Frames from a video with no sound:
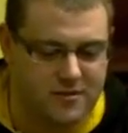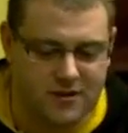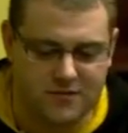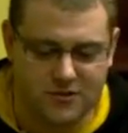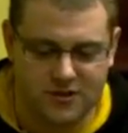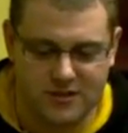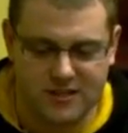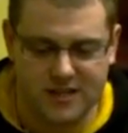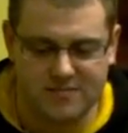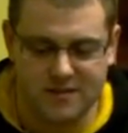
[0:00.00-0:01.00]
I've tried to
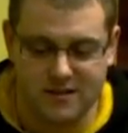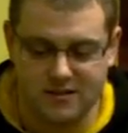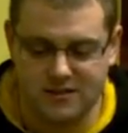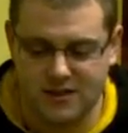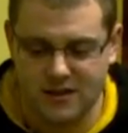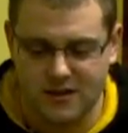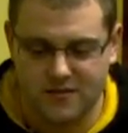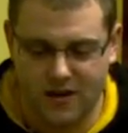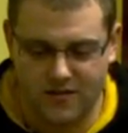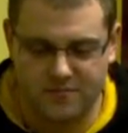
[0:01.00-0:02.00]
keep it as
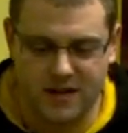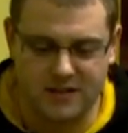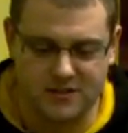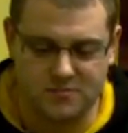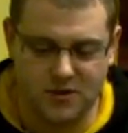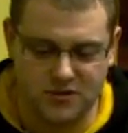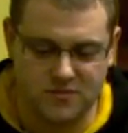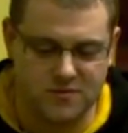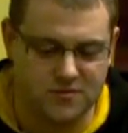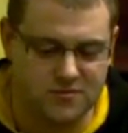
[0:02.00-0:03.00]
fluff based as
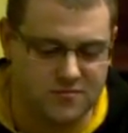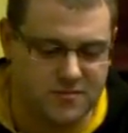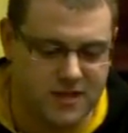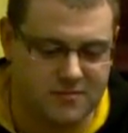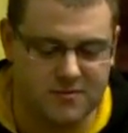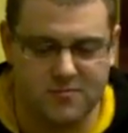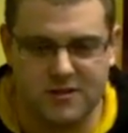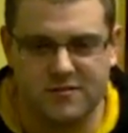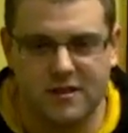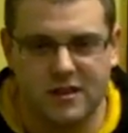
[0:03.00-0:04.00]
possible, keeping with